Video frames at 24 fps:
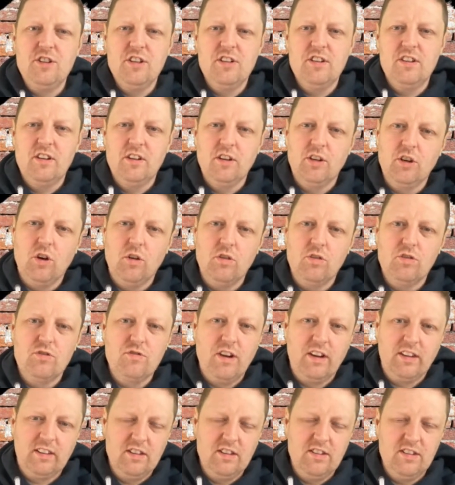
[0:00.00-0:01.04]
He's in a
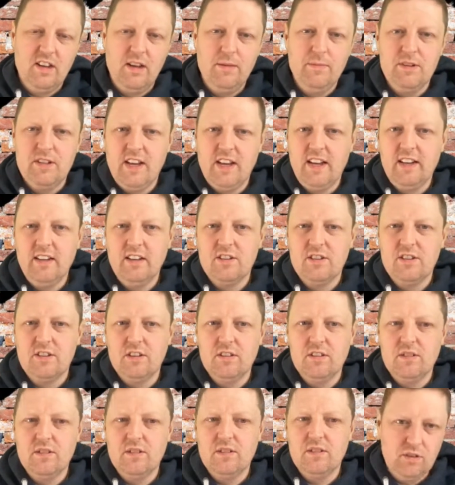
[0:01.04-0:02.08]
contract the same as
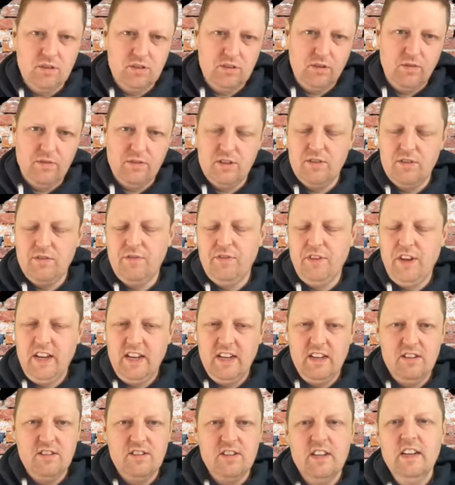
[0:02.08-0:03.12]
Henderson, so there's obviously
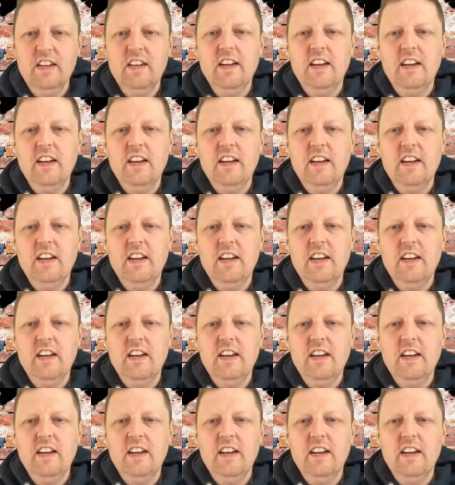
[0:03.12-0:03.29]
fees